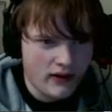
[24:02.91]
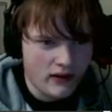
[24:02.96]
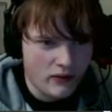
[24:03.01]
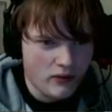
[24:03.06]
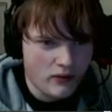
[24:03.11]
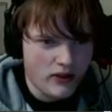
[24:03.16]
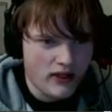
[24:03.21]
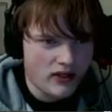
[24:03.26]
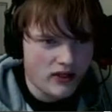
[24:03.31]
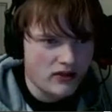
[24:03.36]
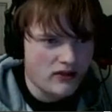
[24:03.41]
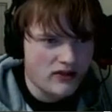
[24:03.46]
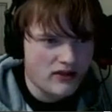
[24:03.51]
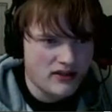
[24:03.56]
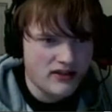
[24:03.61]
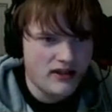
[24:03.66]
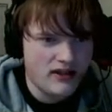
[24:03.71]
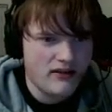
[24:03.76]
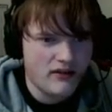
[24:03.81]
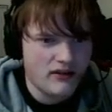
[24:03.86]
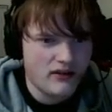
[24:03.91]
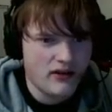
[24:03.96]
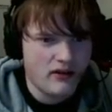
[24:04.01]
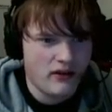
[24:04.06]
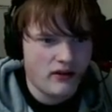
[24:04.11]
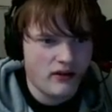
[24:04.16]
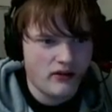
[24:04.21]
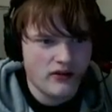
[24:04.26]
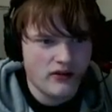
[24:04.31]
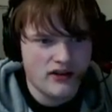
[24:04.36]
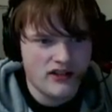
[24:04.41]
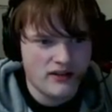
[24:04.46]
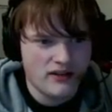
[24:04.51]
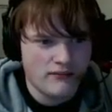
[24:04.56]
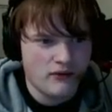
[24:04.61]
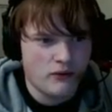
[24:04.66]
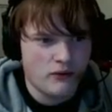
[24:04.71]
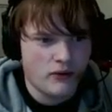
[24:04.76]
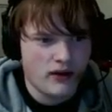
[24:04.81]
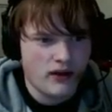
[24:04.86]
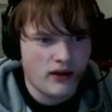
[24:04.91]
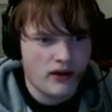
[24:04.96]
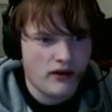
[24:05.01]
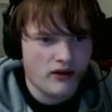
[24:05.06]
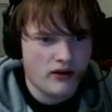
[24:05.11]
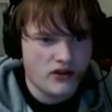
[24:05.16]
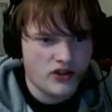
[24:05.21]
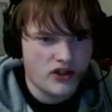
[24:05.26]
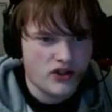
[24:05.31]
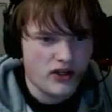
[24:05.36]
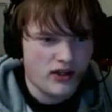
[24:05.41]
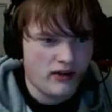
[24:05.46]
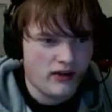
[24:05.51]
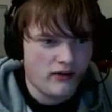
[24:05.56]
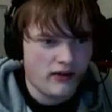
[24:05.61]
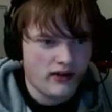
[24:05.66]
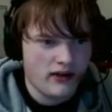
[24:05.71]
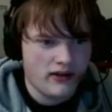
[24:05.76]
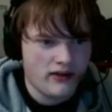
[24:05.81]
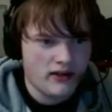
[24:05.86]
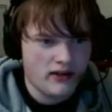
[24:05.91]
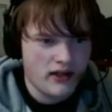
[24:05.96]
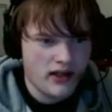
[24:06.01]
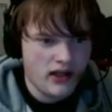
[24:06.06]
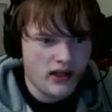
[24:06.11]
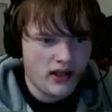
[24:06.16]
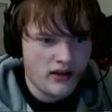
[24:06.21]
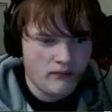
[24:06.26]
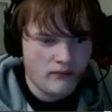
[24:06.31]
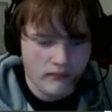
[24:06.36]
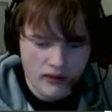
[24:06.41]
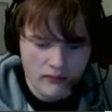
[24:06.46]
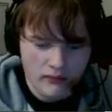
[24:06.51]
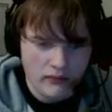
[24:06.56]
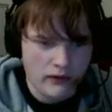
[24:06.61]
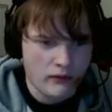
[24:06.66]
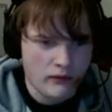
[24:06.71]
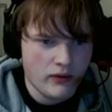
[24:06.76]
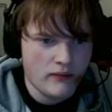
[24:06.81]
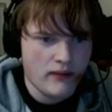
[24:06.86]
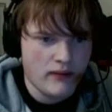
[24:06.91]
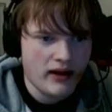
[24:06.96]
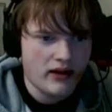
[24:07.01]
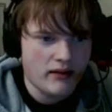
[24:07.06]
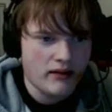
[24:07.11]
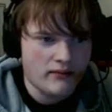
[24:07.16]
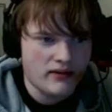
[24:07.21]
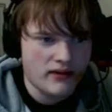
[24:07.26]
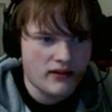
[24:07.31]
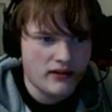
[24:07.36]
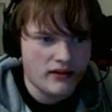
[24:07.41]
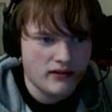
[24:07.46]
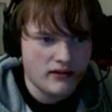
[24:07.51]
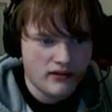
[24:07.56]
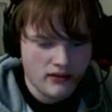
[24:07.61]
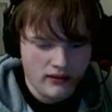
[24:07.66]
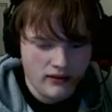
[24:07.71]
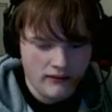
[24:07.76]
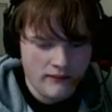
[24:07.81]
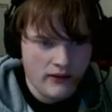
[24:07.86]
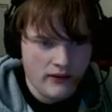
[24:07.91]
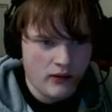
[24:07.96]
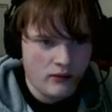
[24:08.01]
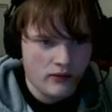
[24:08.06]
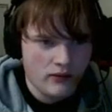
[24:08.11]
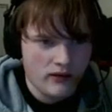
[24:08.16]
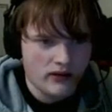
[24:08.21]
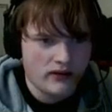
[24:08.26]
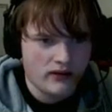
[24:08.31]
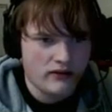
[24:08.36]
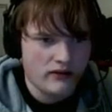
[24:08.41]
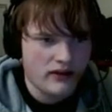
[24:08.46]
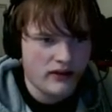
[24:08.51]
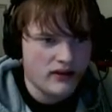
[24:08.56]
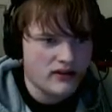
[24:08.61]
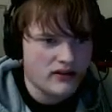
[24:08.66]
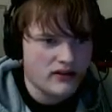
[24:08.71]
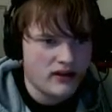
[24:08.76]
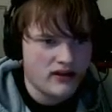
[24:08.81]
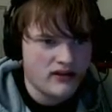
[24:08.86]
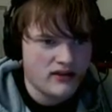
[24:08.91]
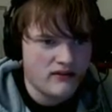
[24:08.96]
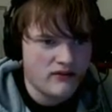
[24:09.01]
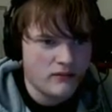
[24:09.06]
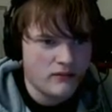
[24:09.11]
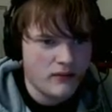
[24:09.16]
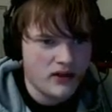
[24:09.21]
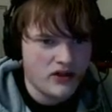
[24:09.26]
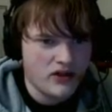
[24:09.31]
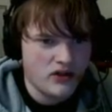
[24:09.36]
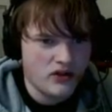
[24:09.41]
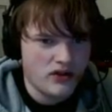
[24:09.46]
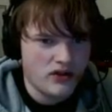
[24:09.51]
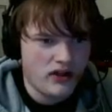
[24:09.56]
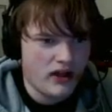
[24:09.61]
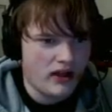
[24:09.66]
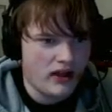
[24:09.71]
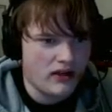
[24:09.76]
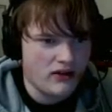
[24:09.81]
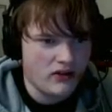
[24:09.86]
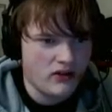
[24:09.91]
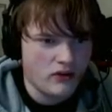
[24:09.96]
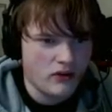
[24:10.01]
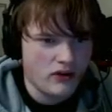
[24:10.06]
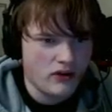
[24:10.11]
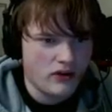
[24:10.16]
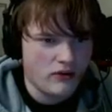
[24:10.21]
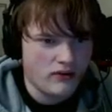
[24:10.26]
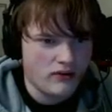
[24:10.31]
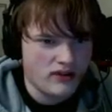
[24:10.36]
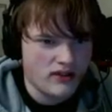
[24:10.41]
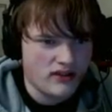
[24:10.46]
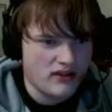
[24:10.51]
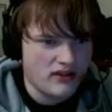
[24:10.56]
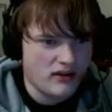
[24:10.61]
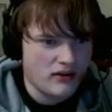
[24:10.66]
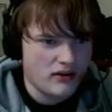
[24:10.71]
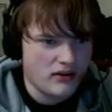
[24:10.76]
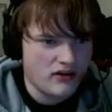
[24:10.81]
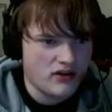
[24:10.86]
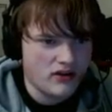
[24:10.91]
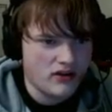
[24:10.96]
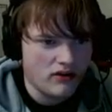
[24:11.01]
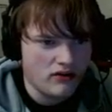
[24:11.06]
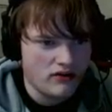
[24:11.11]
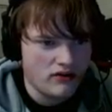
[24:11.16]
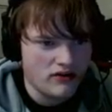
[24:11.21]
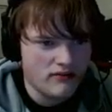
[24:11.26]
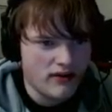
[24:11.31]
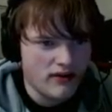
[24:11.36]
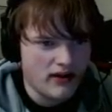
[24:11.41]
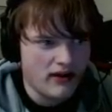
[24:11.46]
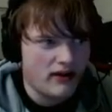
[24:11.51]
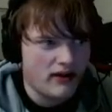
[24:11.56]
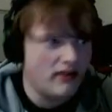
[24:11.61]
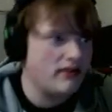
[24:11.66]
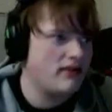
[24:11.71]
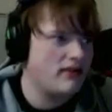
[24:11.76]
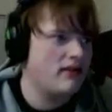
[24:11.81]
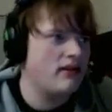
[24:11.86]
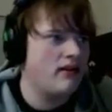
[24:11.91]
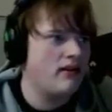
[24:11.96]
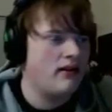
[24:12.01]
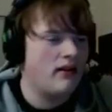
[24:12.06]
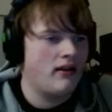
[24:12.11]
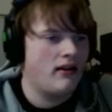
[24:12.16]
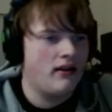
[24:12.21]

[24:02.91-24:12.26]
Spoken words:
And when I couldn't stay there any longer, I stepped away on shaky legs, made my way back upstairs. Reluctantly exhausted from my journey, I could no longer resist the urge to close my eyes.